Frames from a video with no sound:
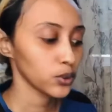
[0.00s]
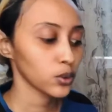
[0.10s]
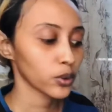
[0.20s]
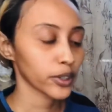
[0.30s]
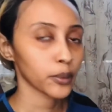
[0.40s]

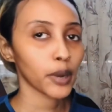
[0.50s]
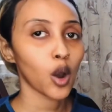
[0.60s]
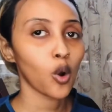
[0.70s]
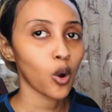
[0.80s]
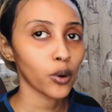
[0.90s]
learn about
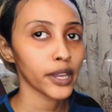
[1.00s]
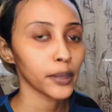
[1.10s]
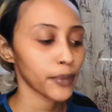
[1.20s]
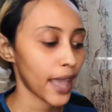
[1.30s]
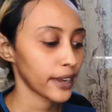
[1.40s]
OHIP
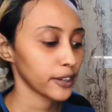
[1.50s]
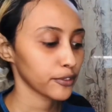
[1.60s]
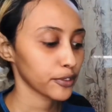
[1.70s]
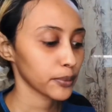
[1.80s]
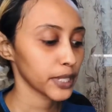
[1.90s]
and
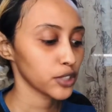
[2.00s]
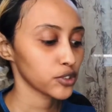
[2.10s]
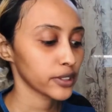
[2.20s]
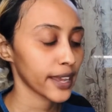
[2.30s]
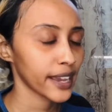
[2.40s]
information
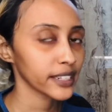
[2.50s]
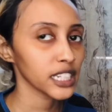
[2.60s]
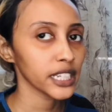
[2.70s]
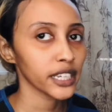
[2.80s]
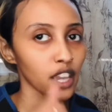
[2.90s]

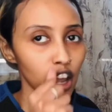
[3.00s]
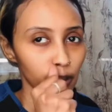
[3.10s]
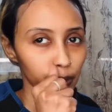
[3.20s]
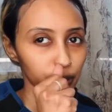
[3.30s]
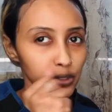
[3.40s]
handling. For
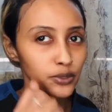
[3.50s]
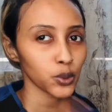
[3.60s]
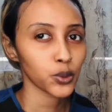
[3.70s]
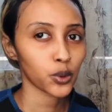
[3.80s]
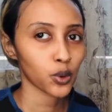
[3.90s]
those of you who
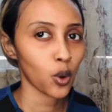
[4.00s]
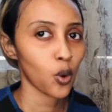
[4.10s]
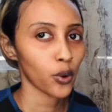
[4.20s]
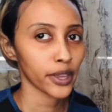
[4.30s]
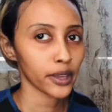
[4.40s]
don't know
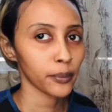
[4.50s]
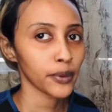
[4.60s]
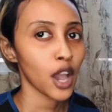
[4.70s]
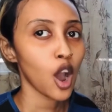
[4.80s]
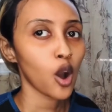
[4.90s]
OHIP,
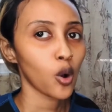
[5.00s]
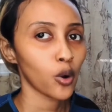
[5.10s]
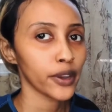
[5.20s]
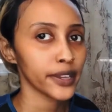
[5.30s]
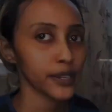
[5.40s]

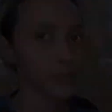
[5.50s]
OHIP